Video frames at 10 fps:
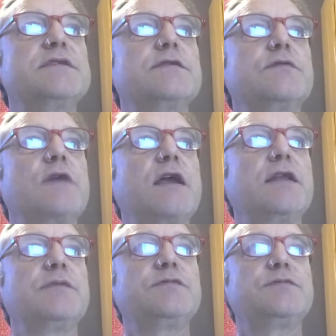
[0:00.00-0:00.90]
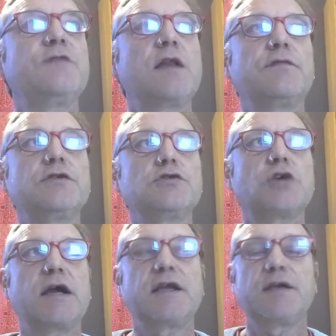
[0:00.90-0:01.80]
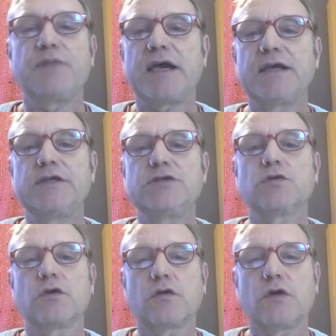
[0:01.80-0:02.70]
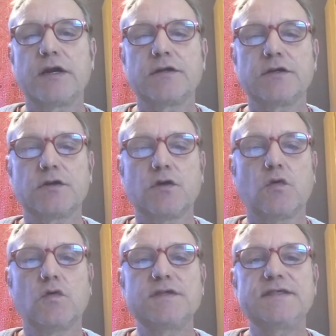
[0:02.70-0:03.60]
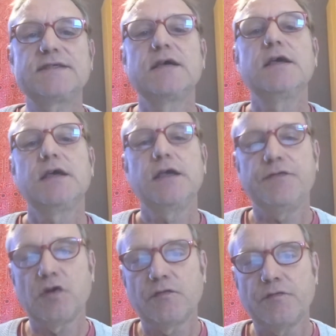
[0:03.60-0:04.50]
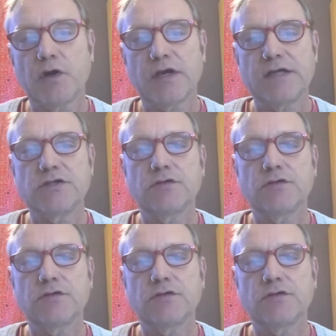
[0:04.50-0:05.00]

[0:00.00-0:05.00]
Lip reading: of the relevant training package or accredited course if you're a vocational